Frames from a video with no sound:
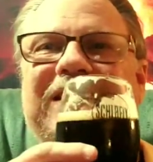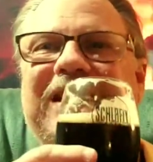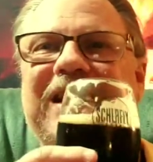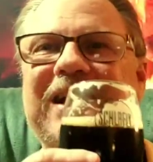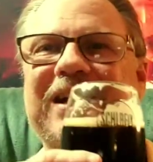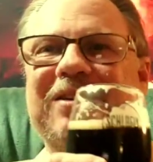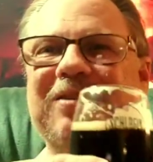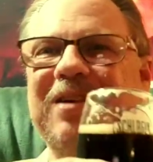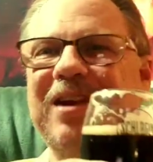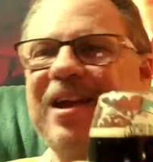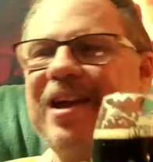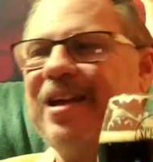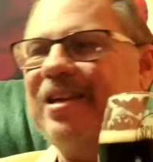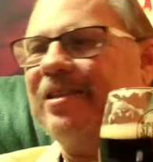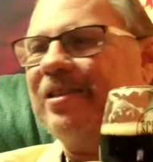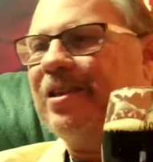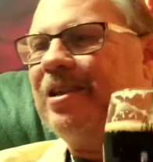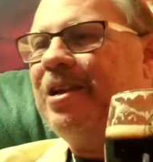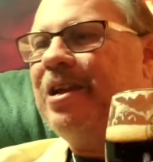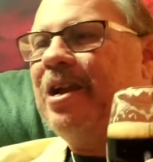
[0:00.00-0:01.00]
I
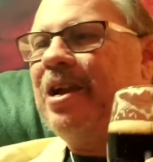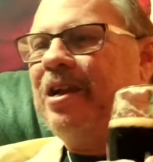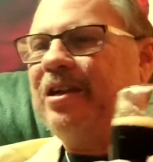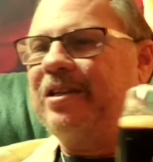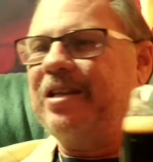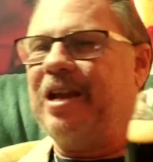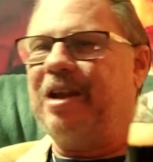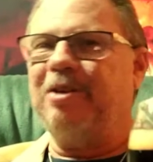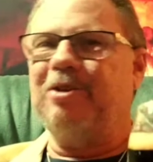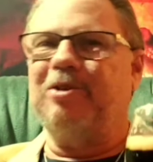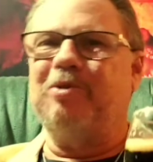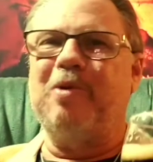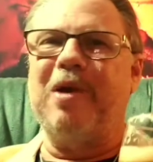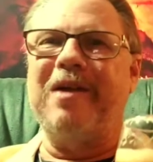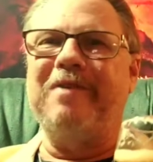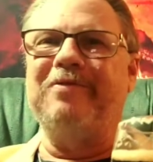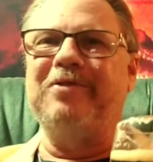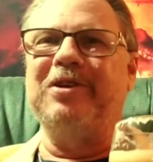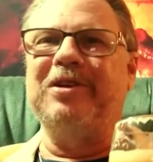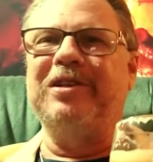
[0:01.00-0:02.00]
digress. Shadow's
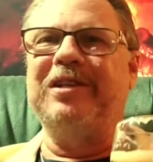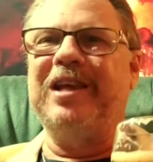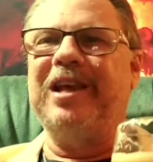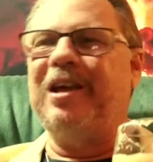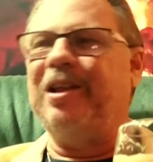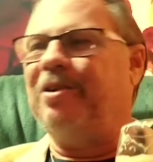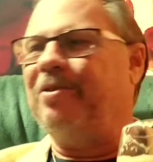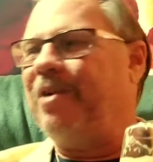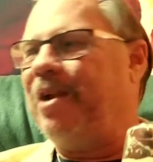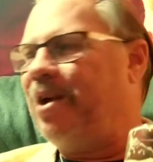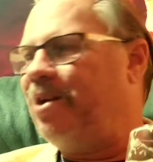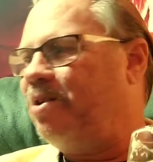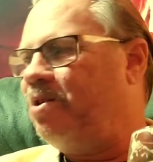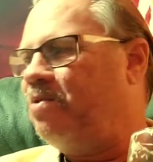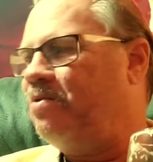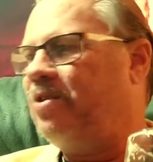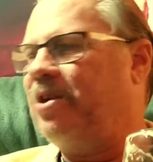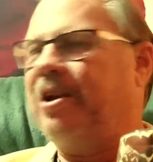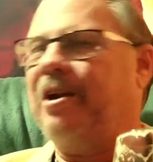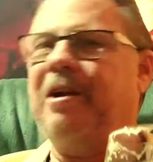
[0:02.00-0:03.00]
waving her tail around
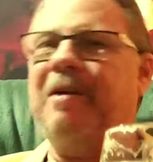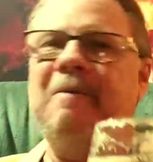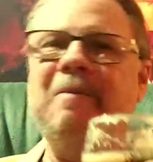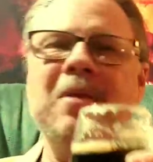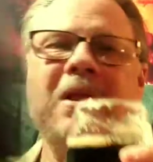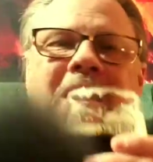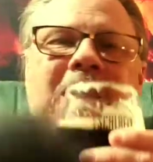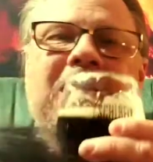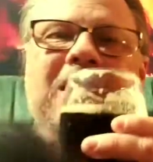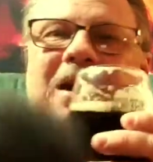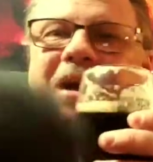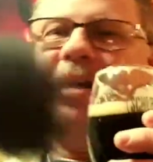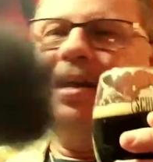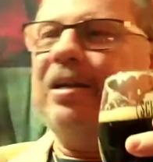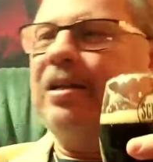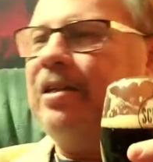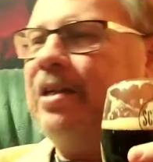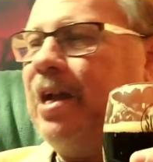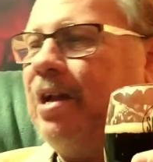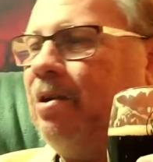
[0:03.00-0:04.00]
over here.
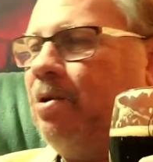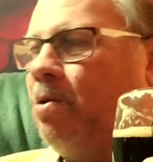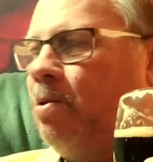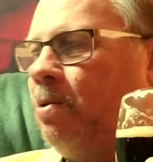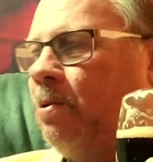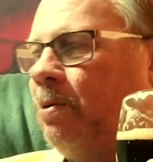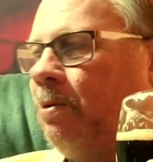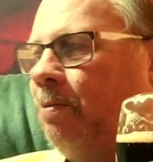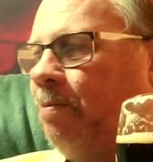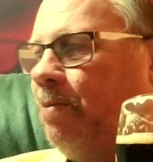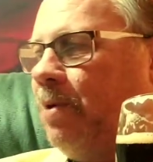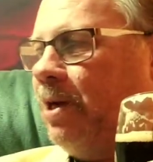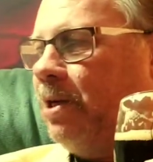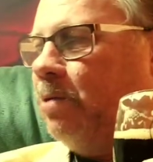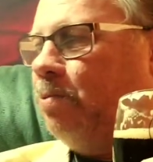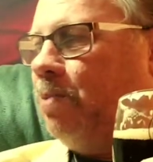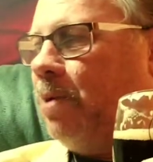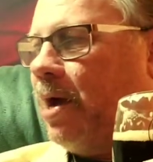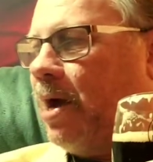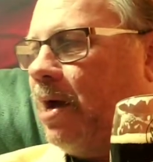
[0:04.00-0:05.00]
Shadow, pick
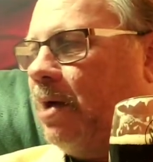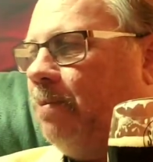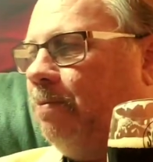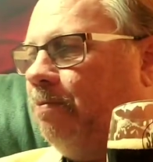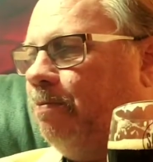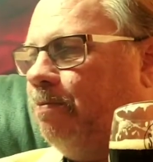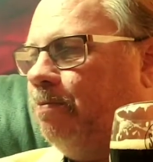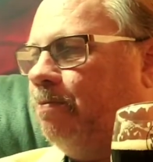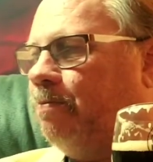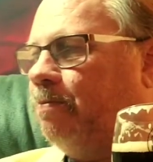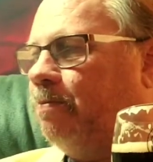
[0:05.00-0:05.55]
a spot.